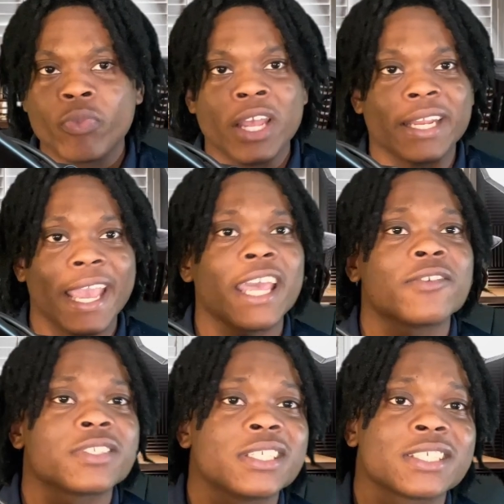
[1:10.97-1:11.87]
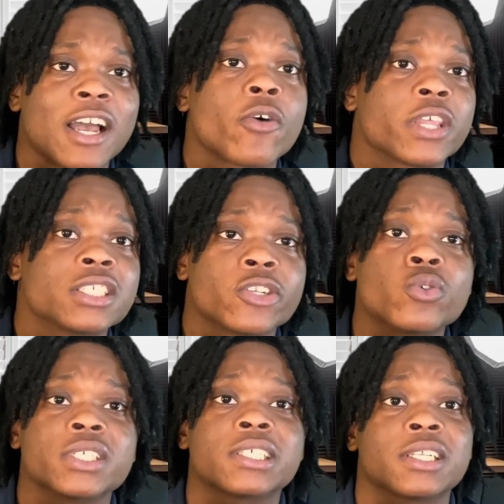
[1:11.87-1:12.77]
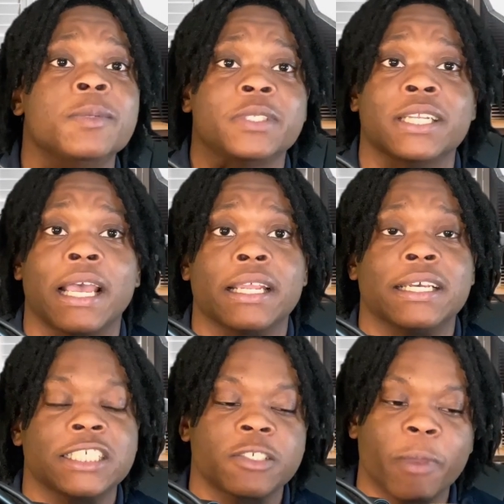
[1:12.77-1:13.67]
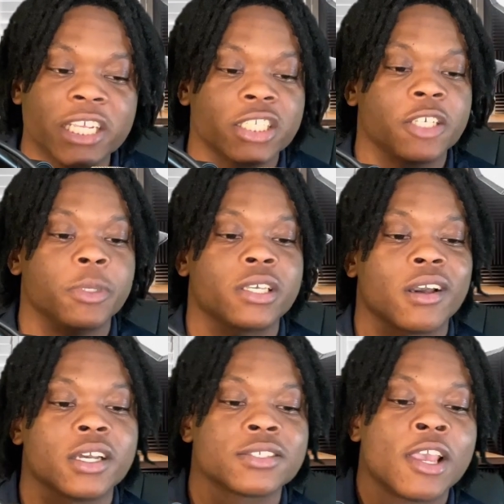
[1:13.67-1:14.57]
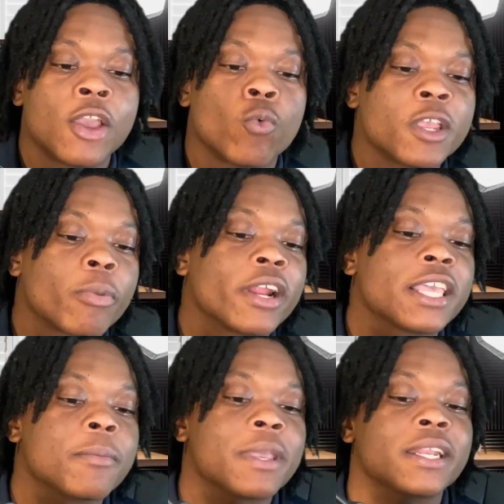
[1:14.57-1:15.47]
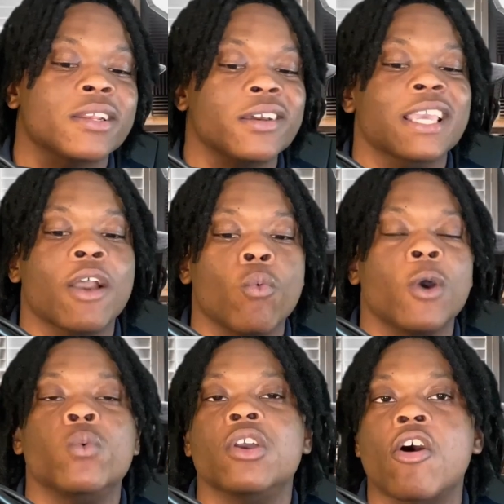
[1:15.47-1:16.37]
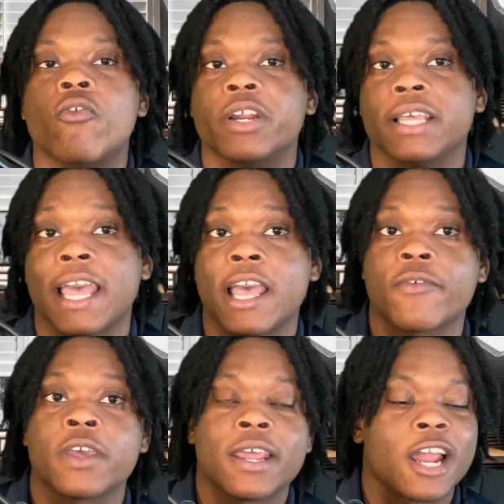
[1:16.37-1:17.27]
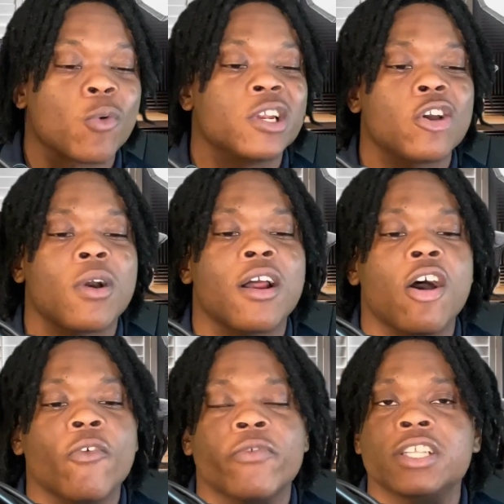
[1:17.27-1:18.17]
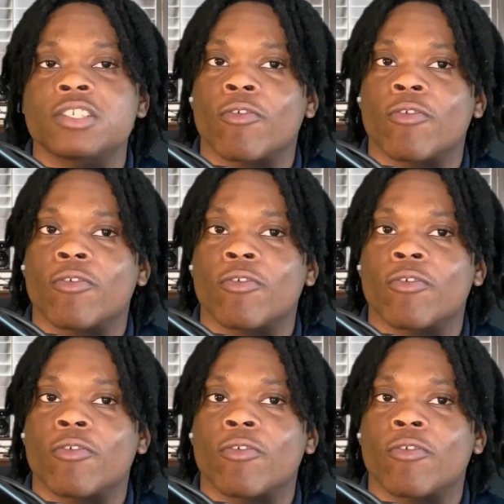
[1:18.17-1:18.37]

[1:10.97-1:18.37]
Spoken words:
the AFC South is losing sleep tonight, especially because we bring him in and look at what we already have. Now, we know our offense,